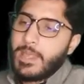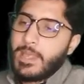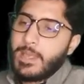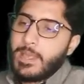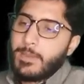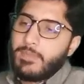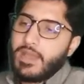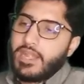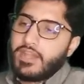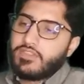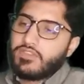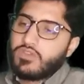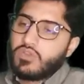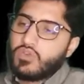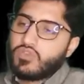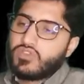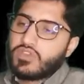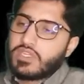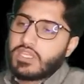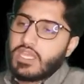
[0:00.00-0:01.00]
minus
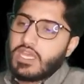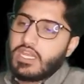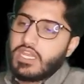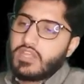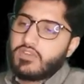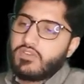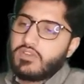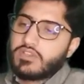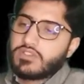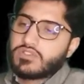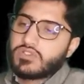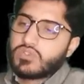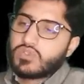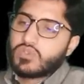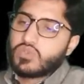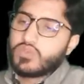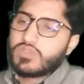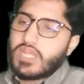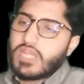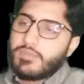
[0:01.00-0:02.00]
u square equals to
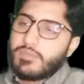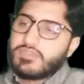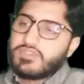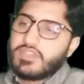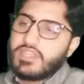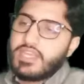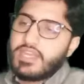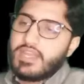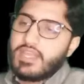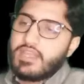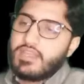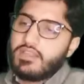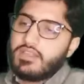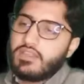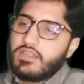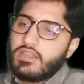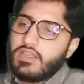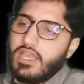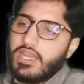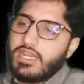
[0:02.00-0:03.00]
2 times a
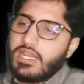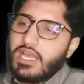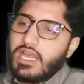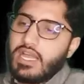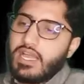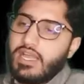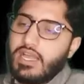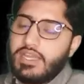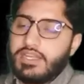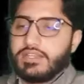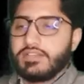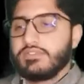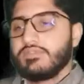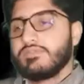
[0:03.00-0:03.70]
and height.